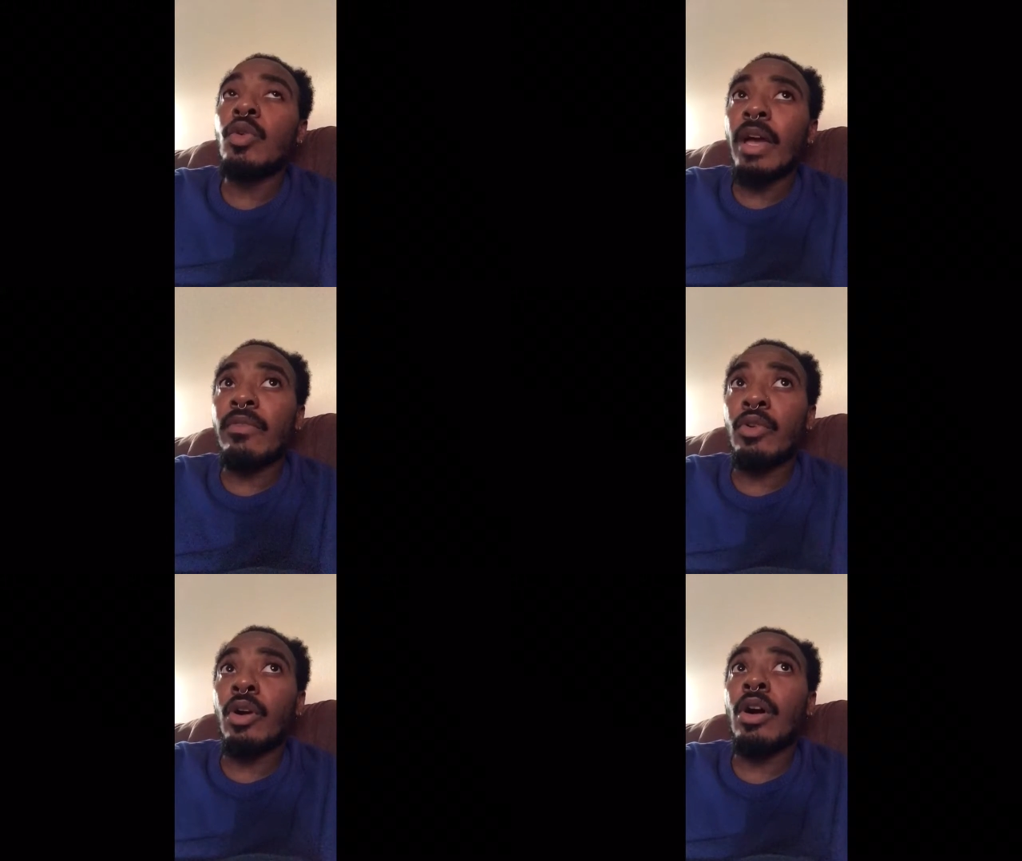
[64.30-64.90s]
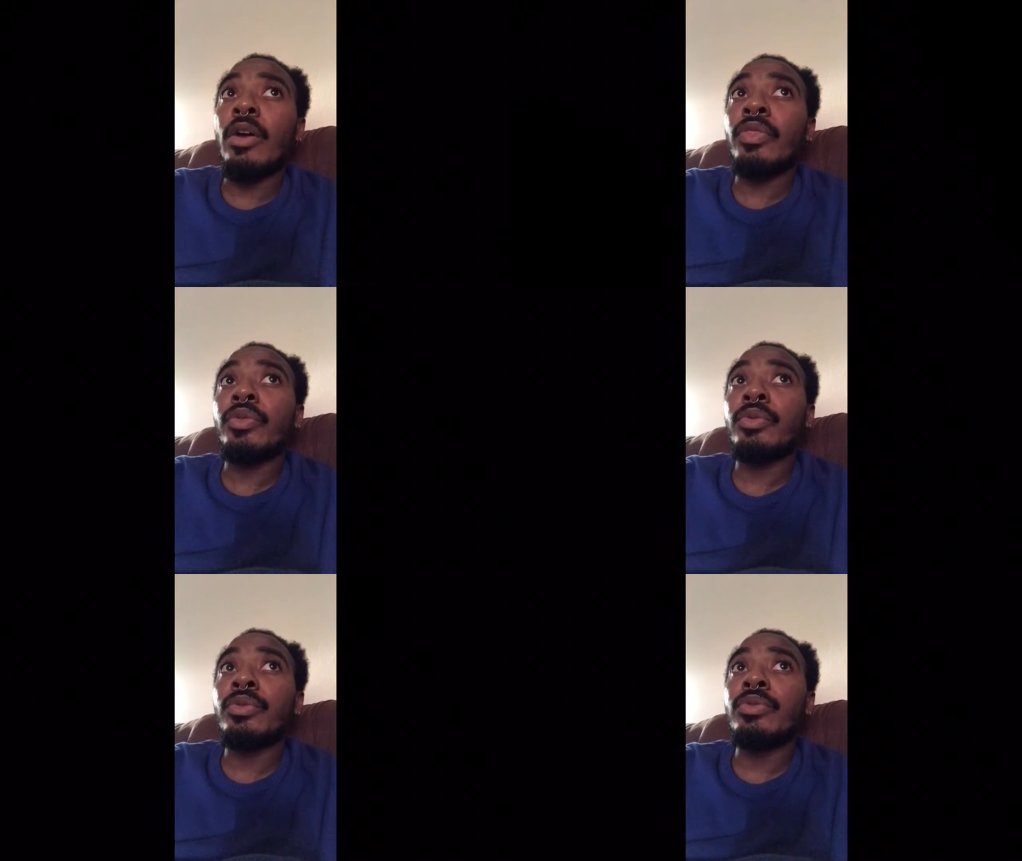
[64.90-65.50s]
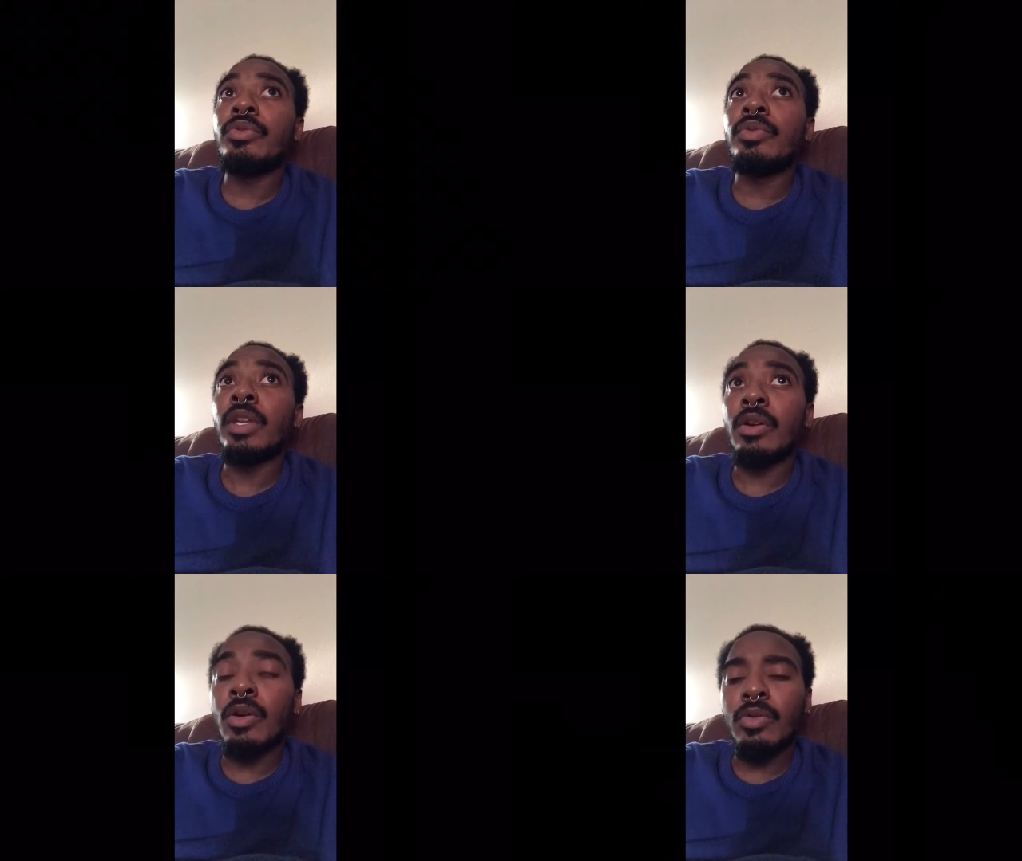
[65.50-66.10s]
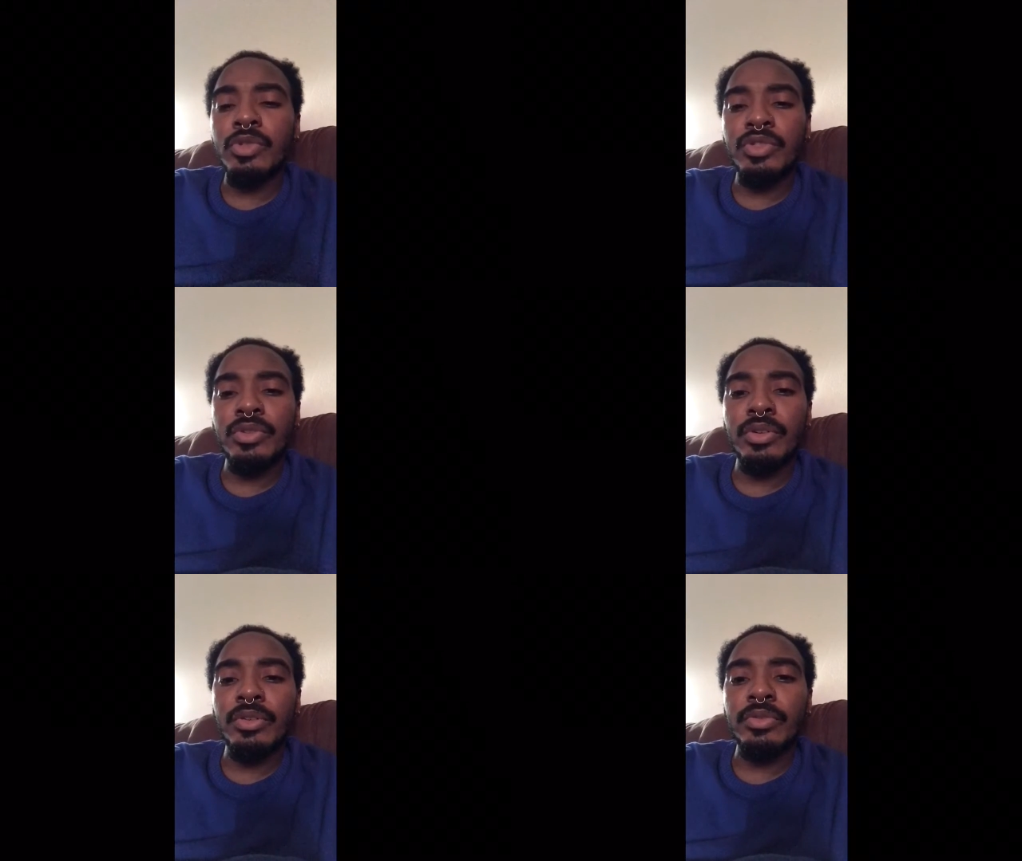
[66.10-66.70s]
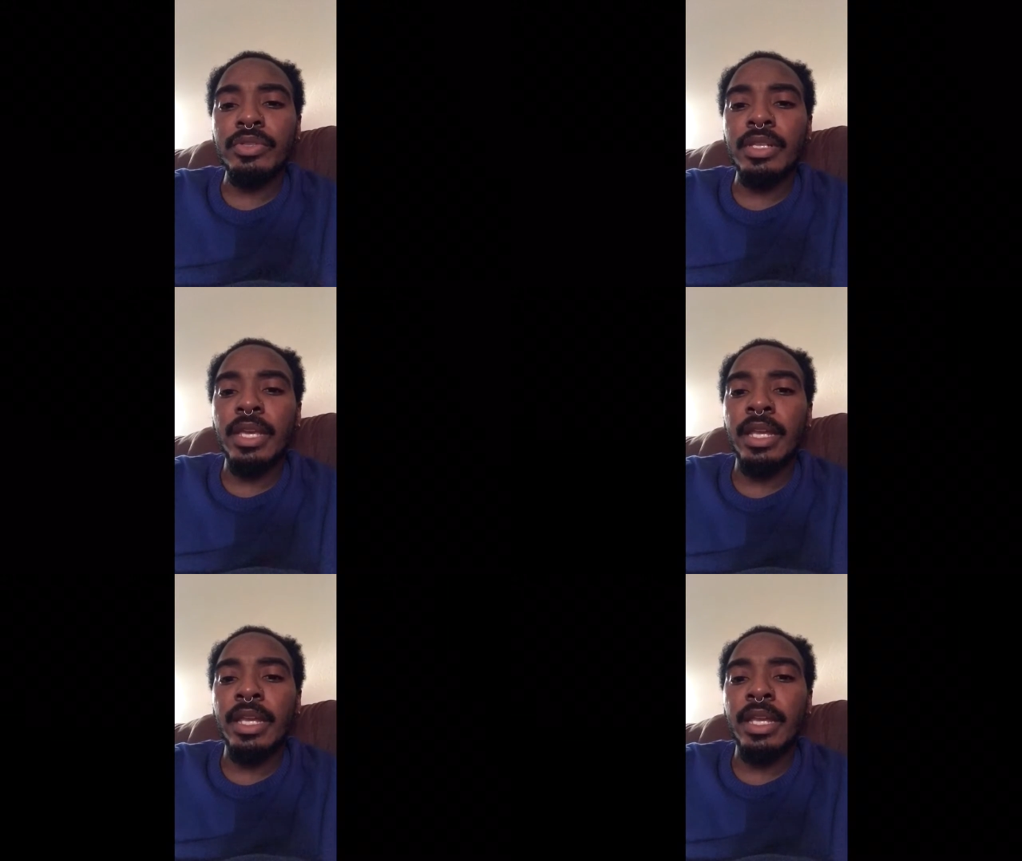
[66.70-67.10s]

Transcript: have gone through their own struggles